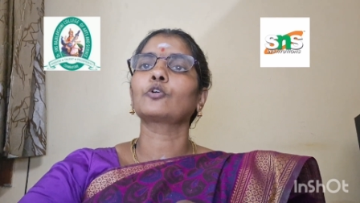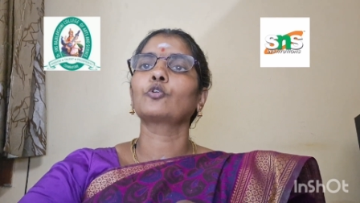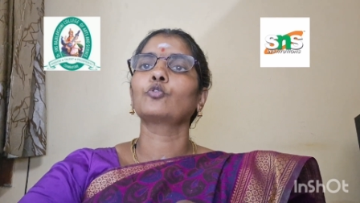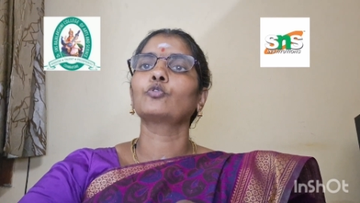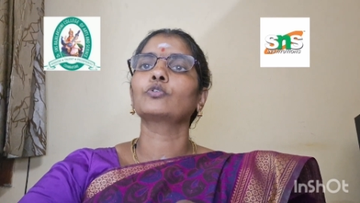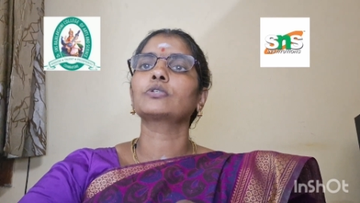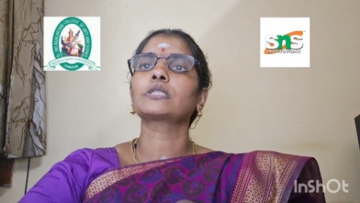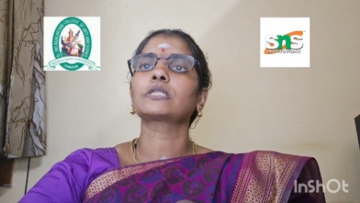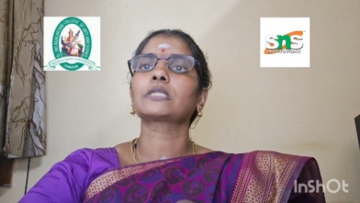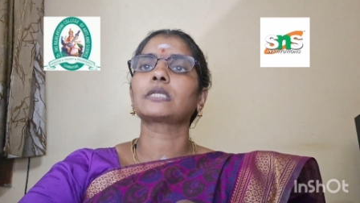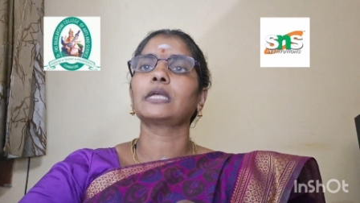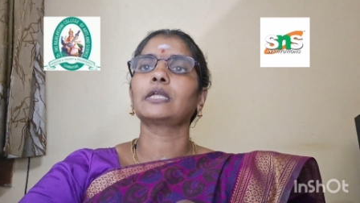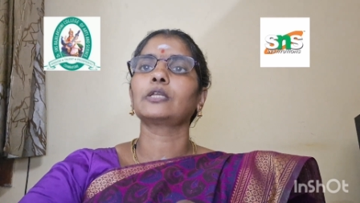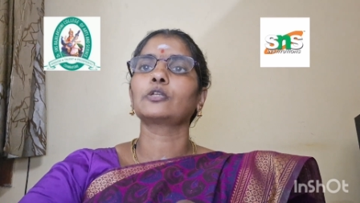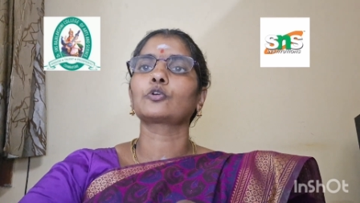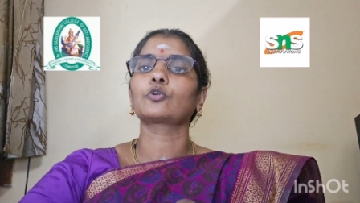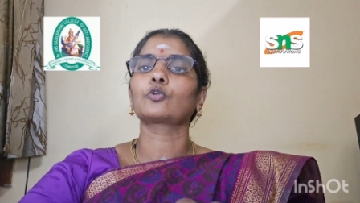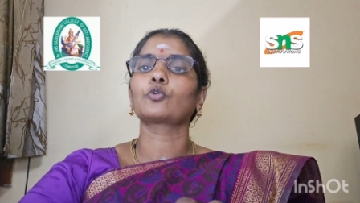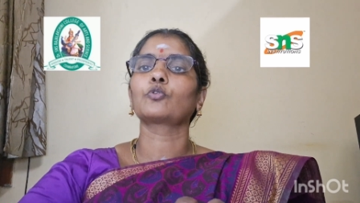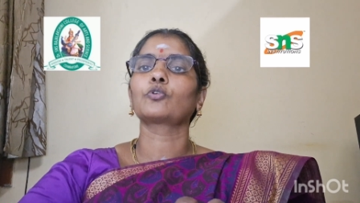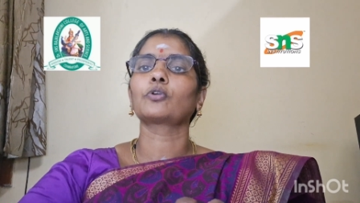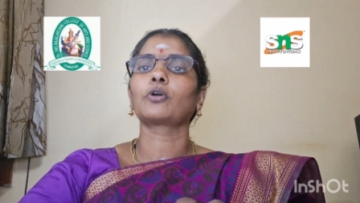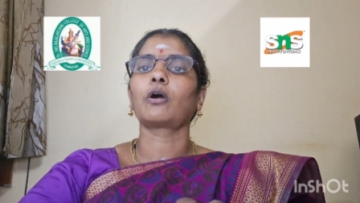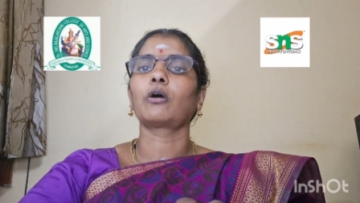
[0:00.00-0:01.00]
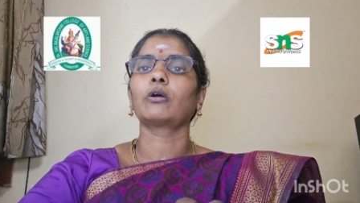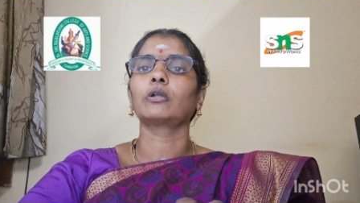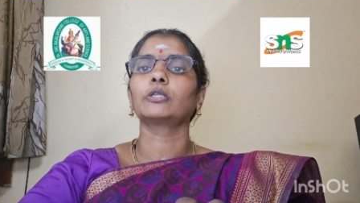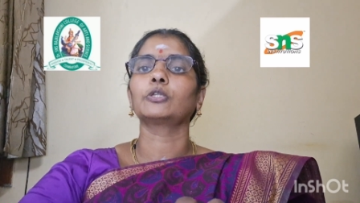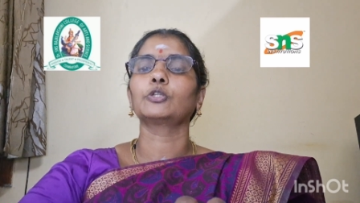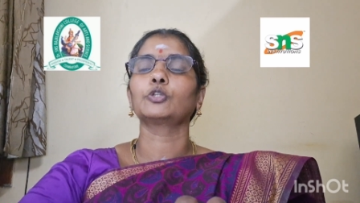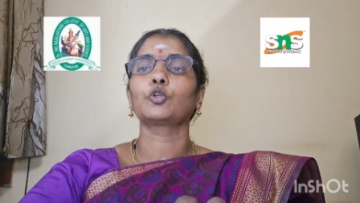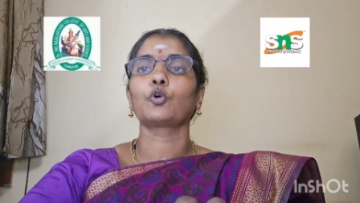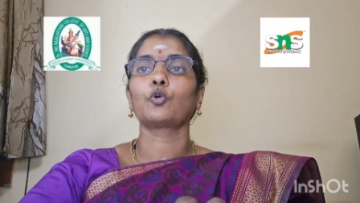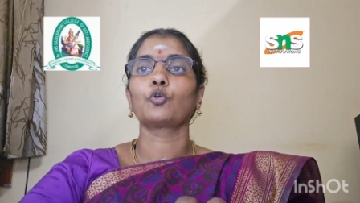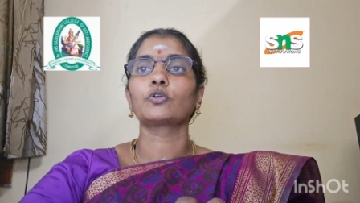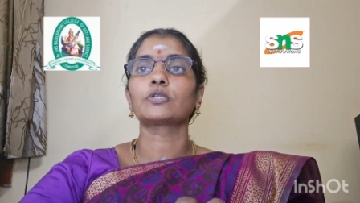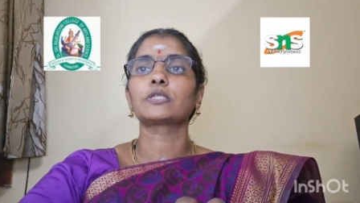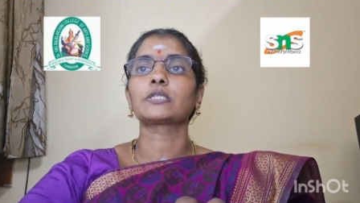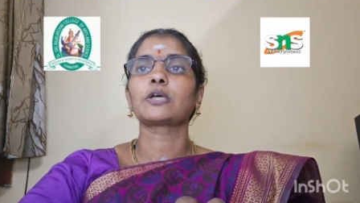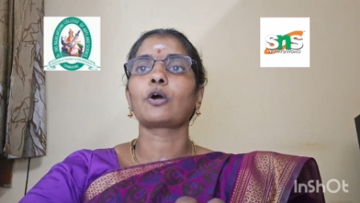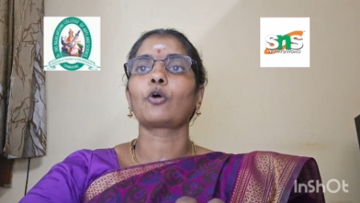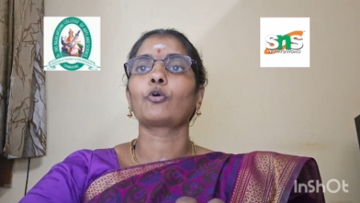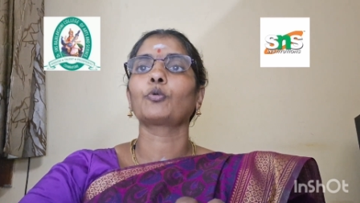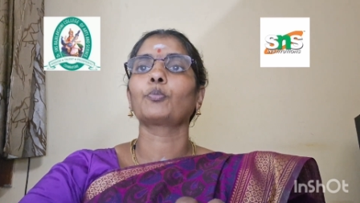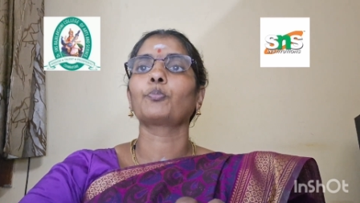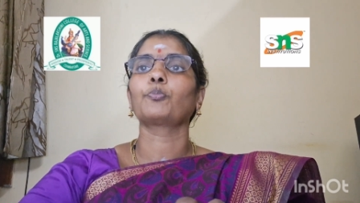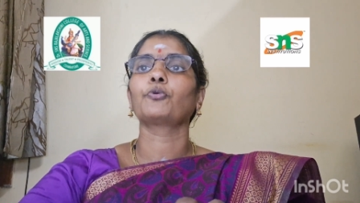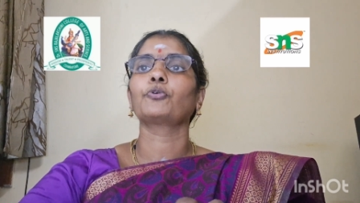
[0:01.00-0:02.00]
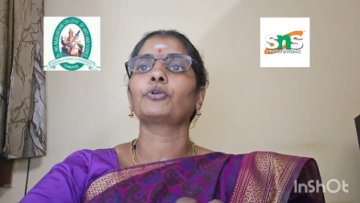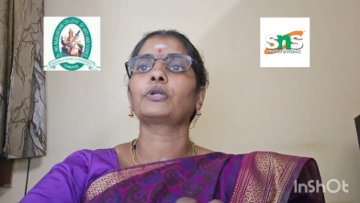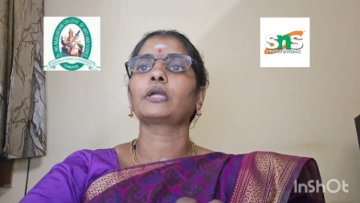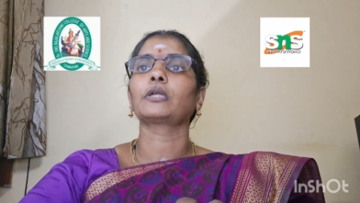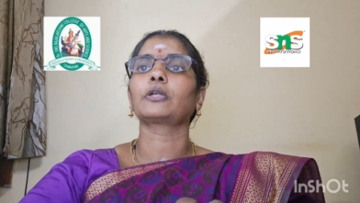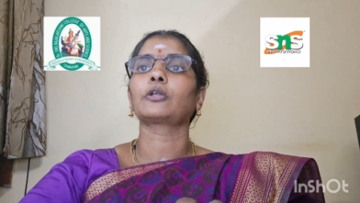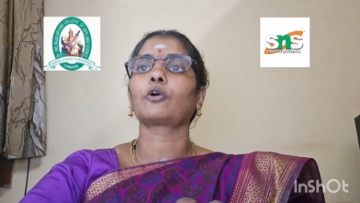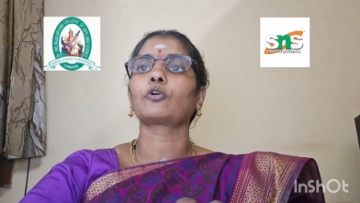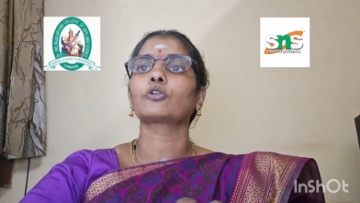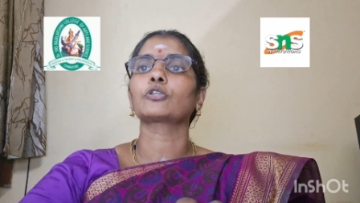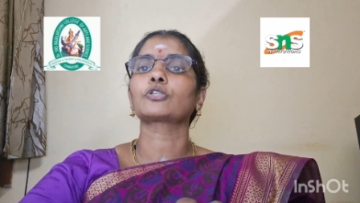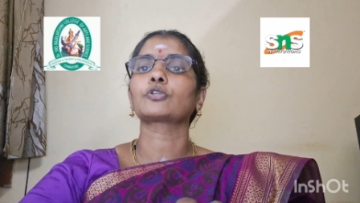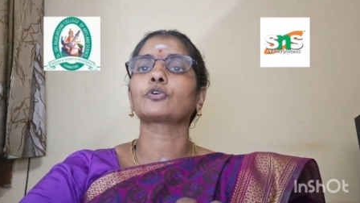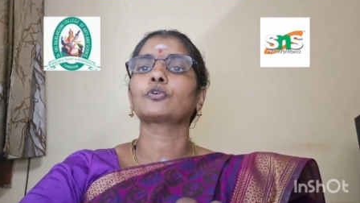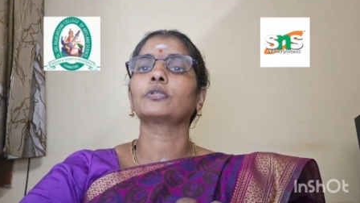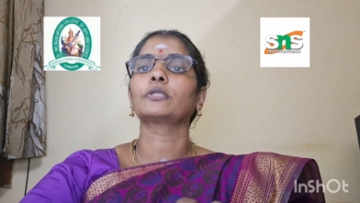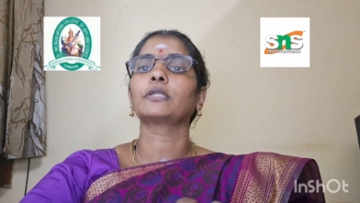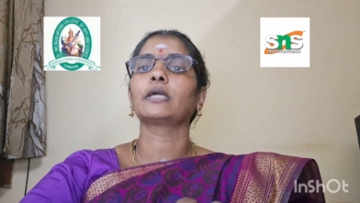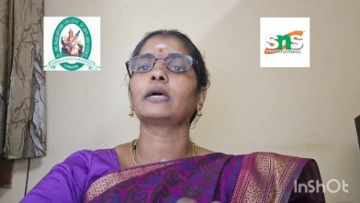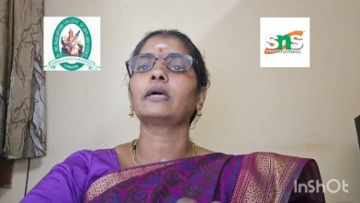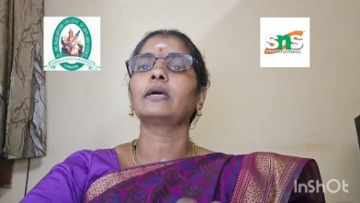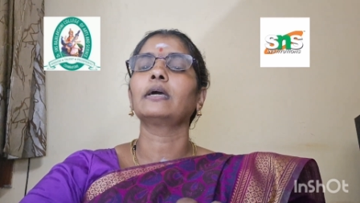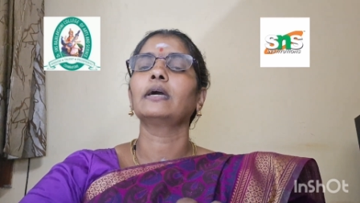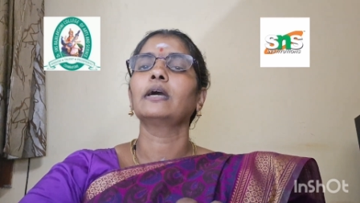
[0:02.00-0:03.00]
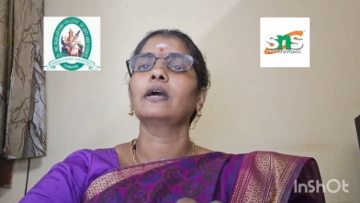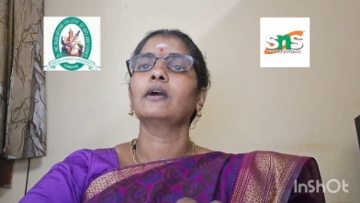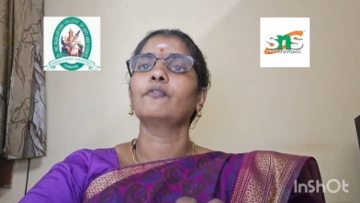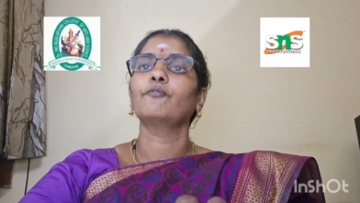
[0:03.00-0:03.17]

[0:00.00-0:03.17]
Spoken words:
goods include all those output and also the